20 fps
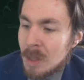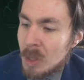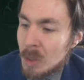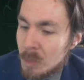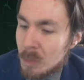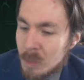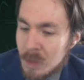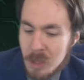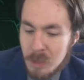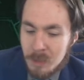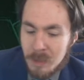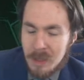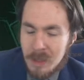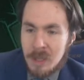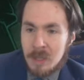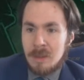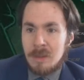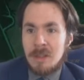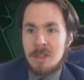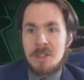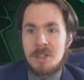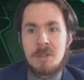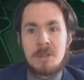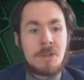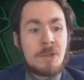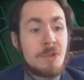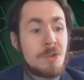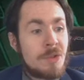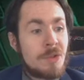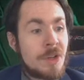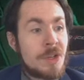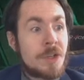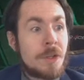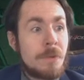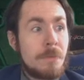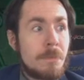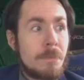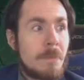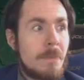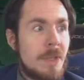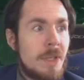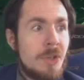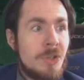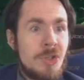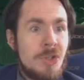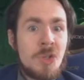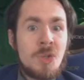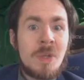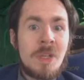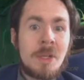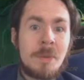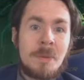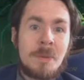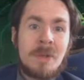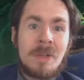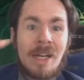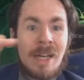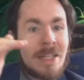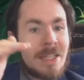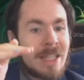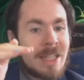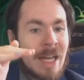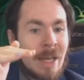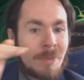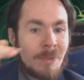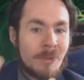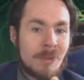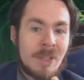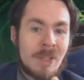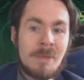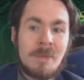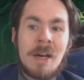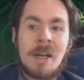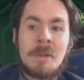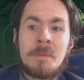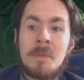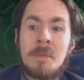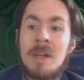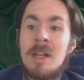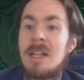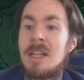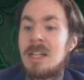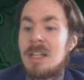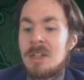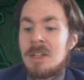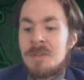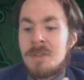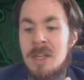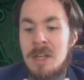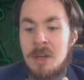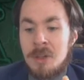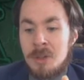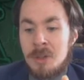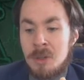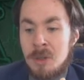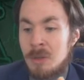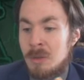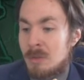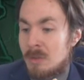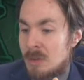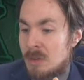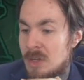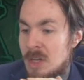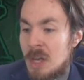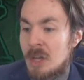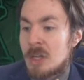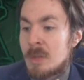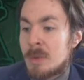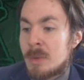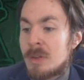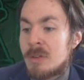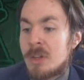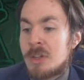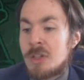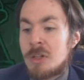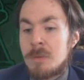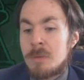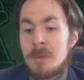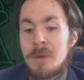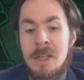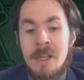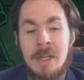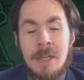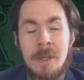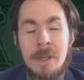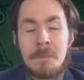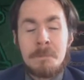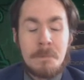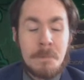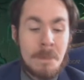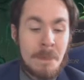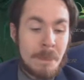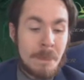When you play this new creature, you choose whether to put it on top or on the bottom of the other non-human creature you're putting it on.